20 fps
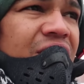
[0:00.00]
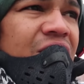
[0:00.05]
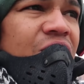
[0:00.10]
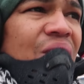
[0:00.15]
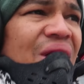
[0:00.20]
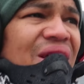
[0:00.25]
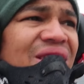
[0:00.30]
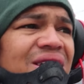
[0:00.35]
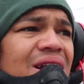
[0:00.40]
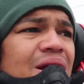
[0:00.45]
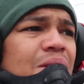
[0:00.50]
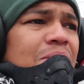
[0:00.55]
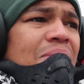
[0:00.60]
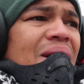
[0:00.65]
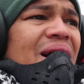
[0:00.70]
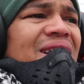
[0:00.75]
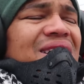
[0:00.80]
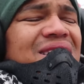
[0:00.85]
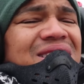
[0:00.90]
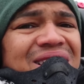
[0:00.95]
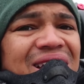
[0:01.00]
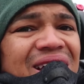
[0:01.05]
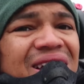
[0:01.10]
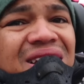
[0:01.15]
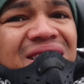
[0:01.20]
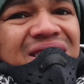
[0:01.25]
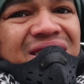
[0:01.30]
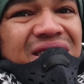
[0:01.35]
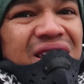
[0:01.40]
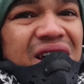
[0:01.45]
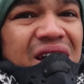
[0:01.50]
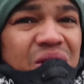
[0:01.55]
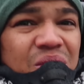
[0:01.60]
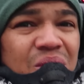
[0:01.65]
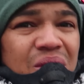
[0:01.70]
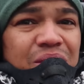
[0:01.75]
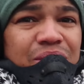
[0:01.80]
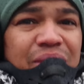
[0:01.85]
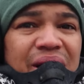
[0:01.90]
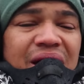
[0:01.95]
rental bikes, then they
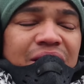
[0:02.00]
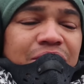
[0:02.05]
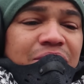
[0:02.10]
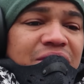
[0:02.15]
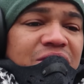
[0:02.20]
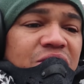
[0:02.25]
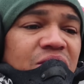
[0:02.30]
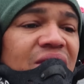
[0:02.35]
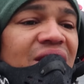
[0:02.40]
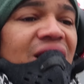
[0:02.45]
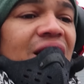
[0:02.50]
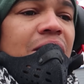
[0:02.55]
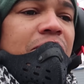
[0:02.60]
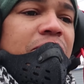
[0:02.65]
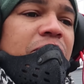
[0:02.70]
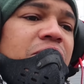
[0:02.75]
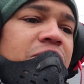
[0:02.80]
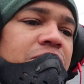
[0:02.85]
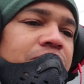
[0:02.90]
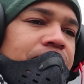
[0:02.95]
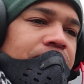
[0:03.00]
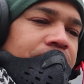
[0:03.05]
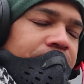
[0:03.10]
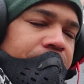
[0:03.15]
will be able to help you.